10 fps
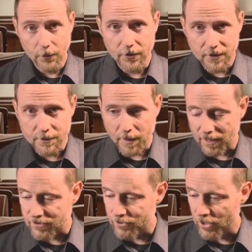both in this
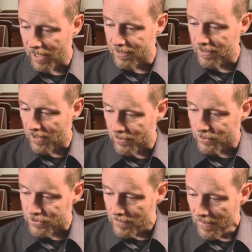passage and in
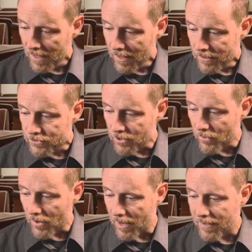others.
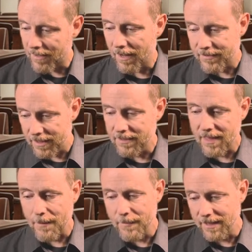So I, I think
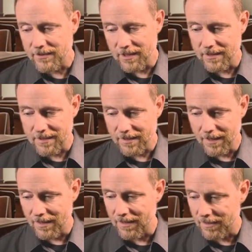that makes it
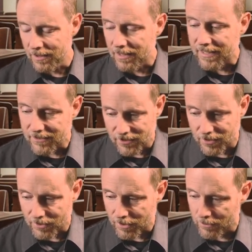uh, a little
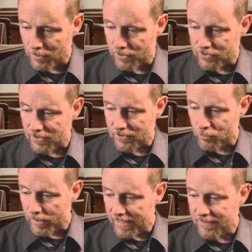easier. In other words,
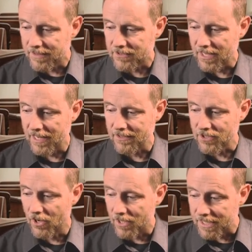reading this
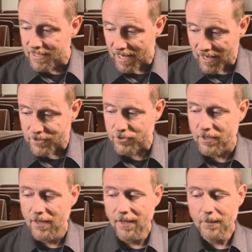as
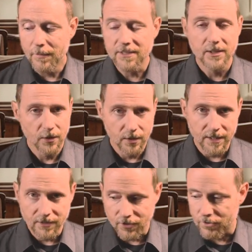unattached makes it a
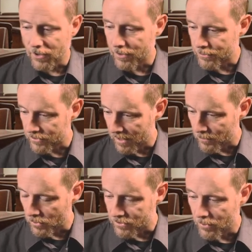little easier to
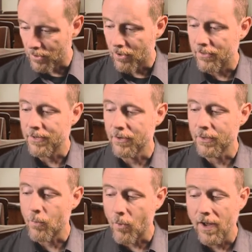understand what's going on there
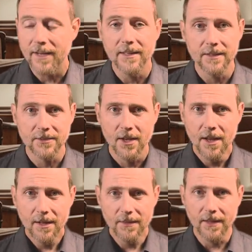and why it is
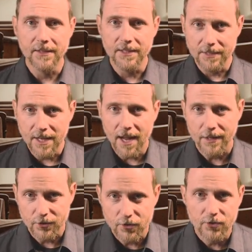that the
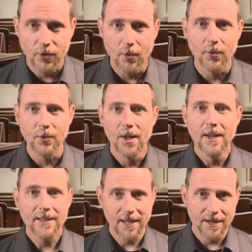detached soul
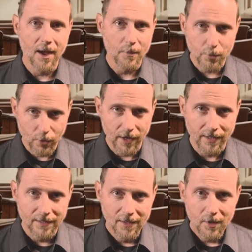cannot
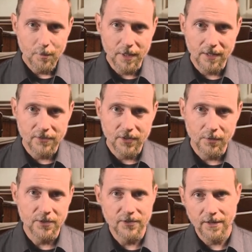pray, because
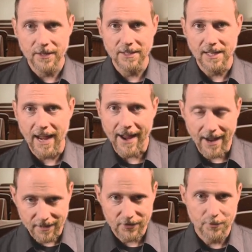there is nothing to
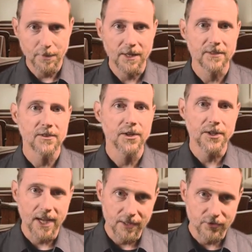ask, because the
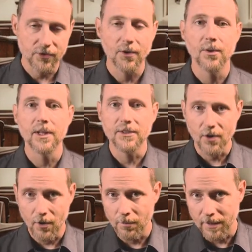detached soul
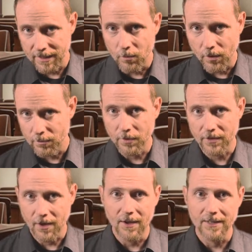is already one
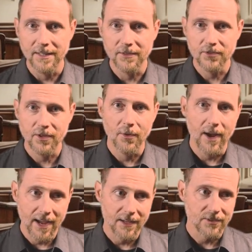with God. And so
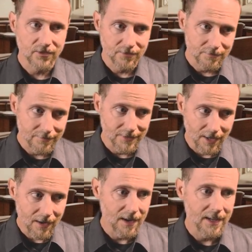as
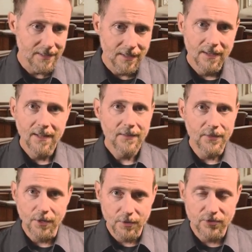God,
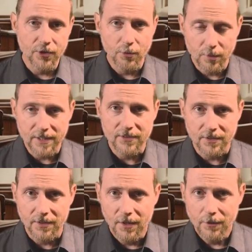there is no
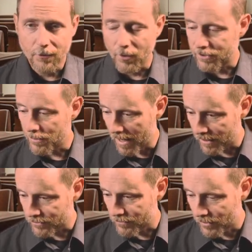reason for it to
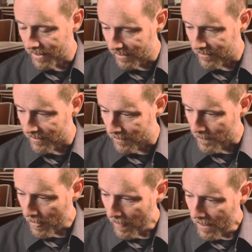ask for
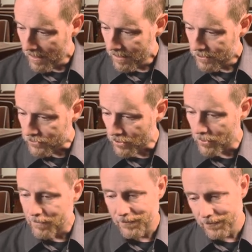anything.
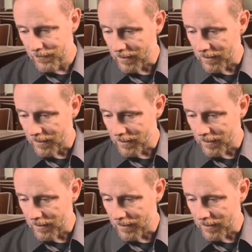So